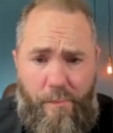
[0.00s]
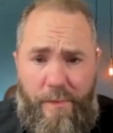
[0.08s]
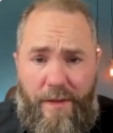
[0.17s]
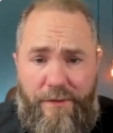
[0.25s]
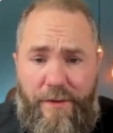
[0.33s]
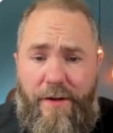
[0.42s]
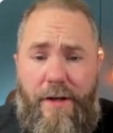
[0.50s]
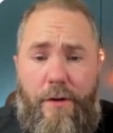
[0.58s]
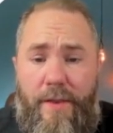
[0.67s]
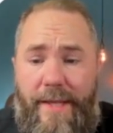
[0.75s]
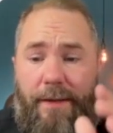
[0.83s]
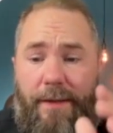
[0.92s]
So there you go.
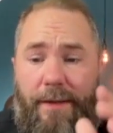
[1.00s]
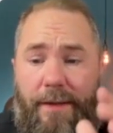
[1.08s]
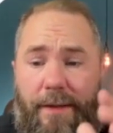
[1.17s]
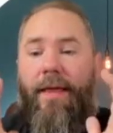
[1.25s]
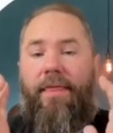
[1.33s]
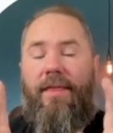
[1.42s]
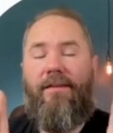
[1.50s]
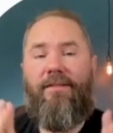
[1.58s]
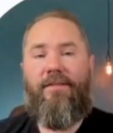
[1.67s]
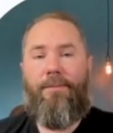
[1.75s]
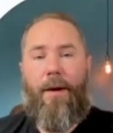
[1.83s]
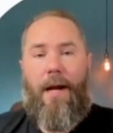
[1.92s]
Like
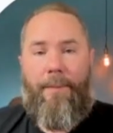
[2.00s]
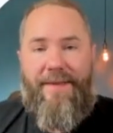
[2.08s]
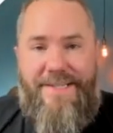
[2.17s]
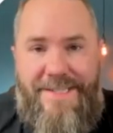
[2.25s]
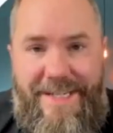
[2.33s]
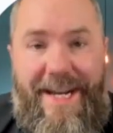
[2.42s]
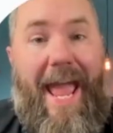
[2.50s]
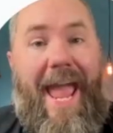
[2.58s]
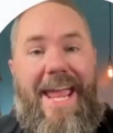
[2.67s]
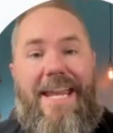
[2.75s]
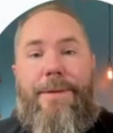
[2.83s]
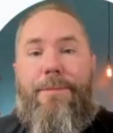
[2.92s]
this probably did
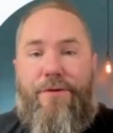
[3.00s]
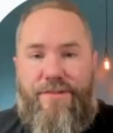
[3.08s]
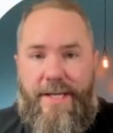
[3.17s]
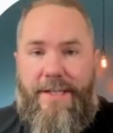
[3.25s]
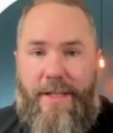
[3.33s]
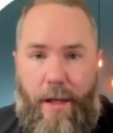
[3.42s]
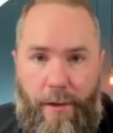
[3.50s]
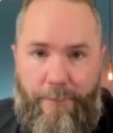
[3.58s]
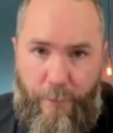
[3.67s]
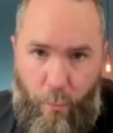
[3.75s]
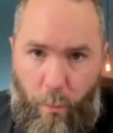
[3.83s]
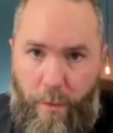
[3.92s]
80% of
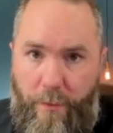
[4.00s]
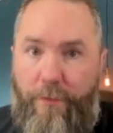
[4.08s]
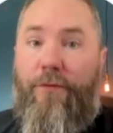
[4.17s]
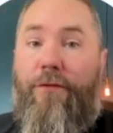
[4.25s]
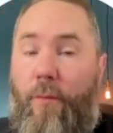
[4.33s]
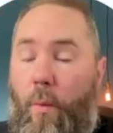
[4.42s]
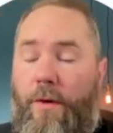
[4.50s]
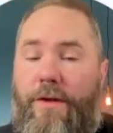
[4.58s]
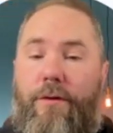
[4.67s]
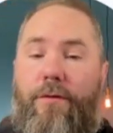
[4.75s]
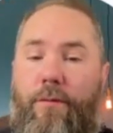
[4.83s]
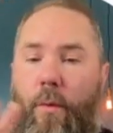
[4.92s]
the work for
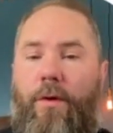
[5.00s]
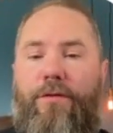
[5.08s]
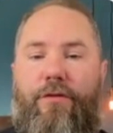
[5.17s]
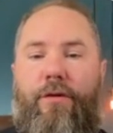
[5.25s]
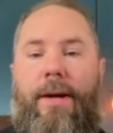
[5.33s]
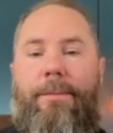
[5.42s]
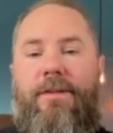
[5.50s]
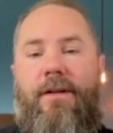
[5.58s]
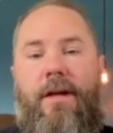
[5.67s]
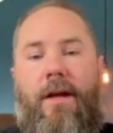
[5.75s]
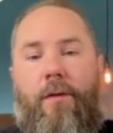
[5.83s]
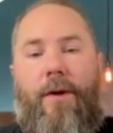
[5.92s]
you for a script,
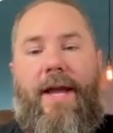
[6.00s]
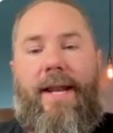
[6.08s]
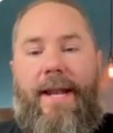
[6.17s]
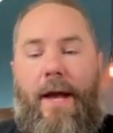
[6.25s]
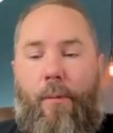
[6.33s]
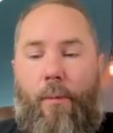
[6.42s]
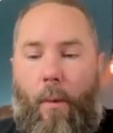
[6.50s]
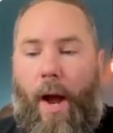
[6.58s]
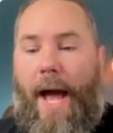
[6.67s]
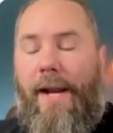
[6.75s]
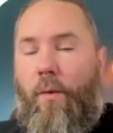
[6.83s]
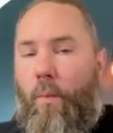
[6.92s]
right? Now,
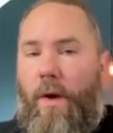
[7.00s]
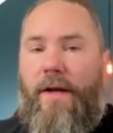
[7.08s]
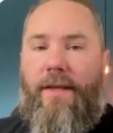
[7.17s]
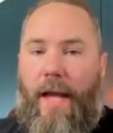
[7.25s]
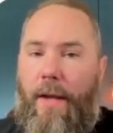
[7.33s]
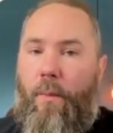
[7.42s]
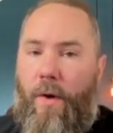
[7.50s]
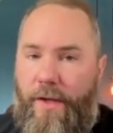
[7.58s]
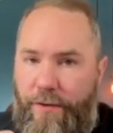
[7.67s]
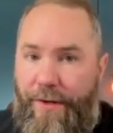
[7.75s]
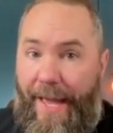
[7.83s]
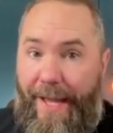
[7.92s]
I want
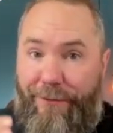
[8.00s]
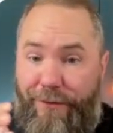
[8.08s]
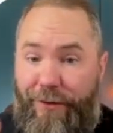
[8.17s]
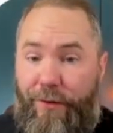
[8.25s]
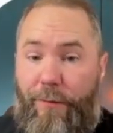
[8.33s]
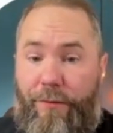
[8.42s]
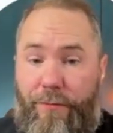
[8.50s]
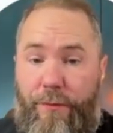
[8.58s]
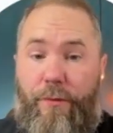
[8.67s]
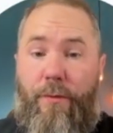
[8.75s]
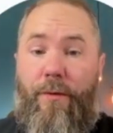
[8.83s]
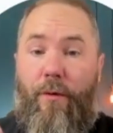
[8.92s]
you to actually go
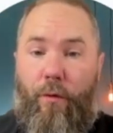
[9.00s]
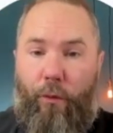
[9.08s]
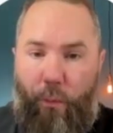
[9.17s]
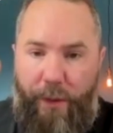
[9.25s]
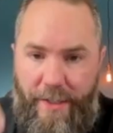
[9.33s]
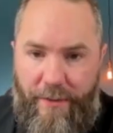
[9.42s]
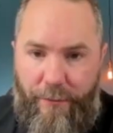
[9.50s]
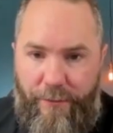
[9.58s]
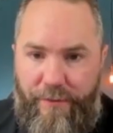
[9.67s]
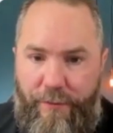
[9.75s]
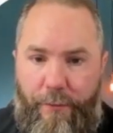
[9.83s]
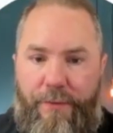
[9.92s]
through, read through
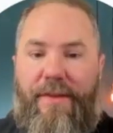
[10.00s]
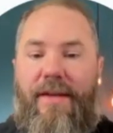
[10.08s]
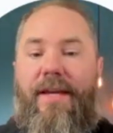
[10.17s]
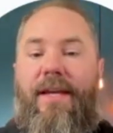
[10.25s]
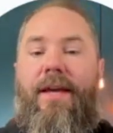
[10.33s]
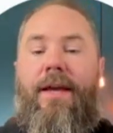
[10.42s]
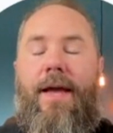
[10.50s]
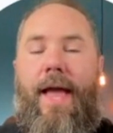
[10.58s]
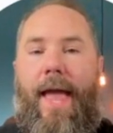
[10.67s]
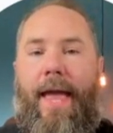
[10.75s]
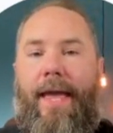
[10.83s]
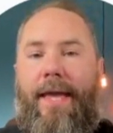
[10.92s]
this whole thing
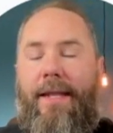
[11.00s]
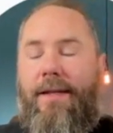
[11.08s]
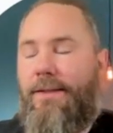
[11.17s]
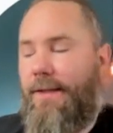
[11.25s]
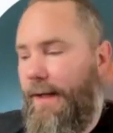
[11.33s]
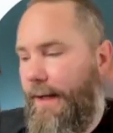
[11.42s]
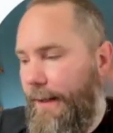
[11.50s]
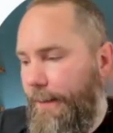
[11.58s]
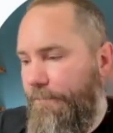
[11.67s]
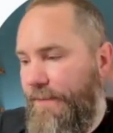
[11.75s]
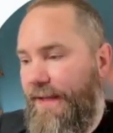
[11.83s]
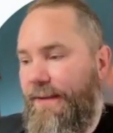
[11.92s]
and
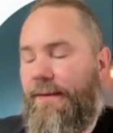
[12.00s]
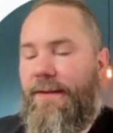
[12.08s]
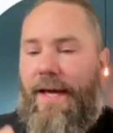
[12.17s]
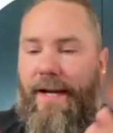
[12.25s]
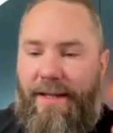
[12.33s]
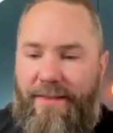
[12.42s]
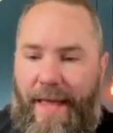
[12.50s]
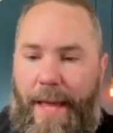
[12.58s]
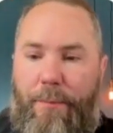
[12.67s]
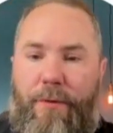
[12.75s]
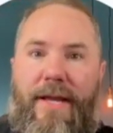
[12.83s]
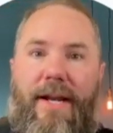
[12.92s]
kind of
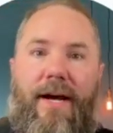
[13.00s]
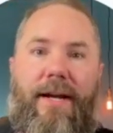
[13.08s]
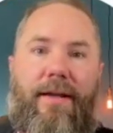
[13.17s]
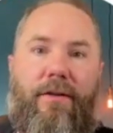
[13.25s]
elaborate on it,